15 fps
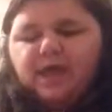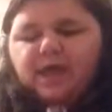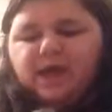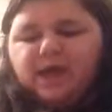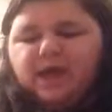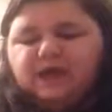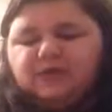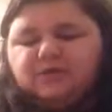it
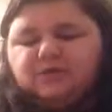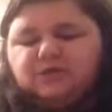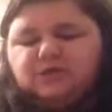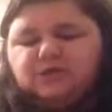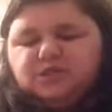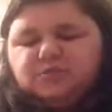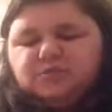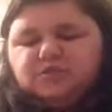has
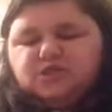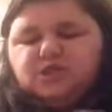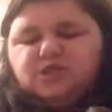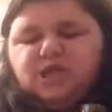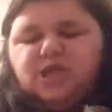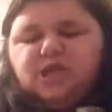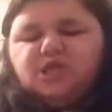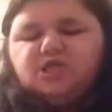some new
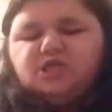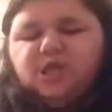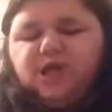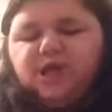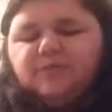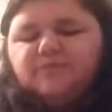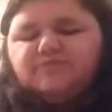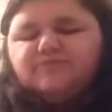change.
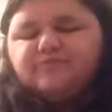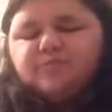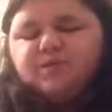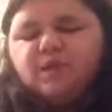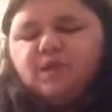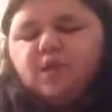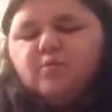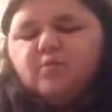Um,
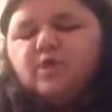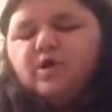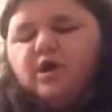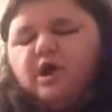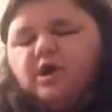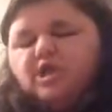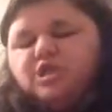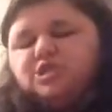well,
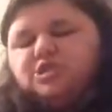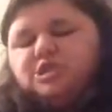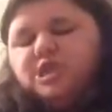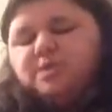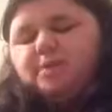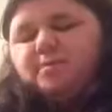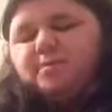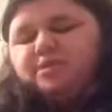I used to
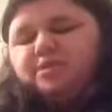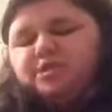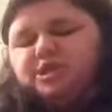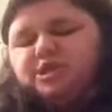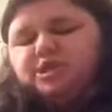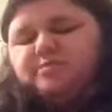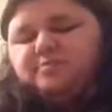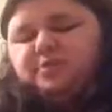keep my bus
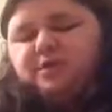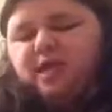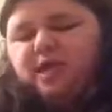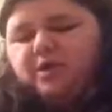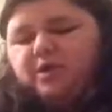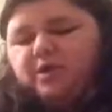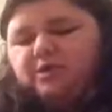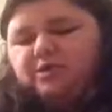tickets, but
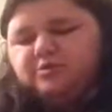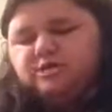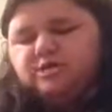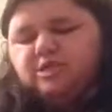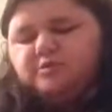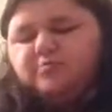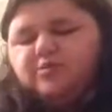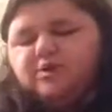now I don't
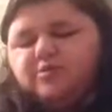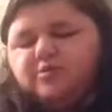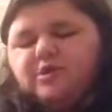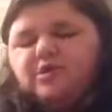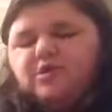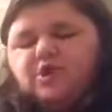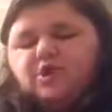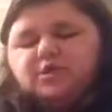see the point when
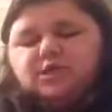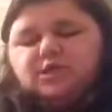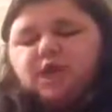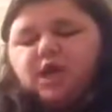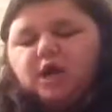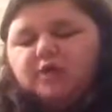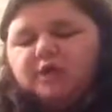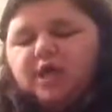I've got a
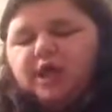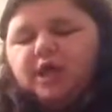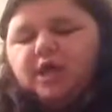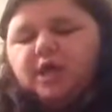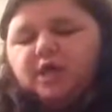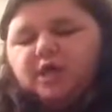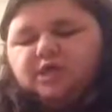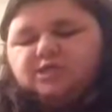ticket holder.
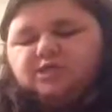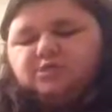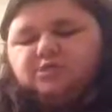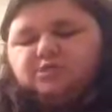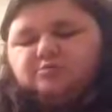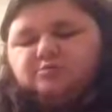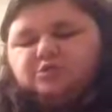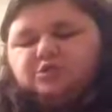So
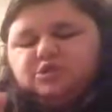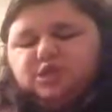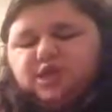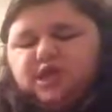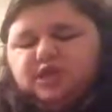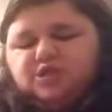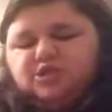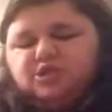just some news
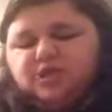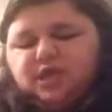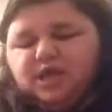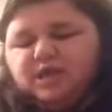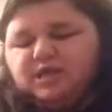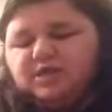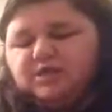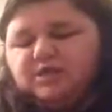change,
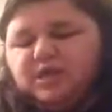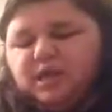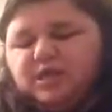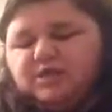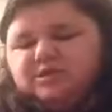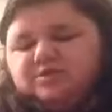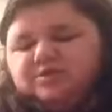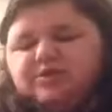and that
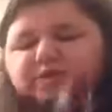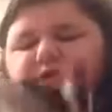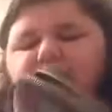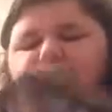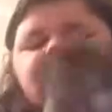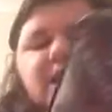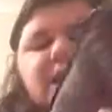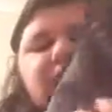is all
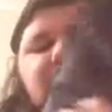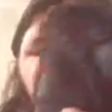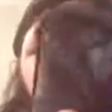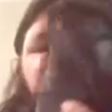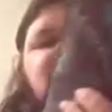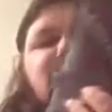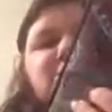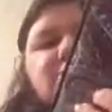that.
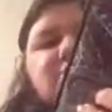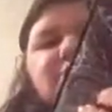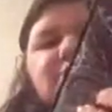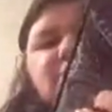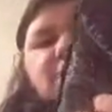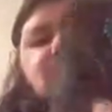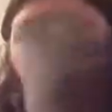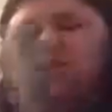It's got my still my
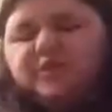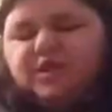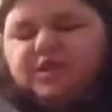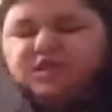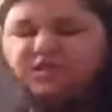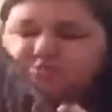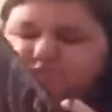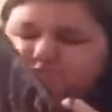card. I
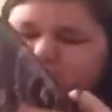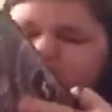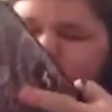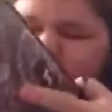think it's got my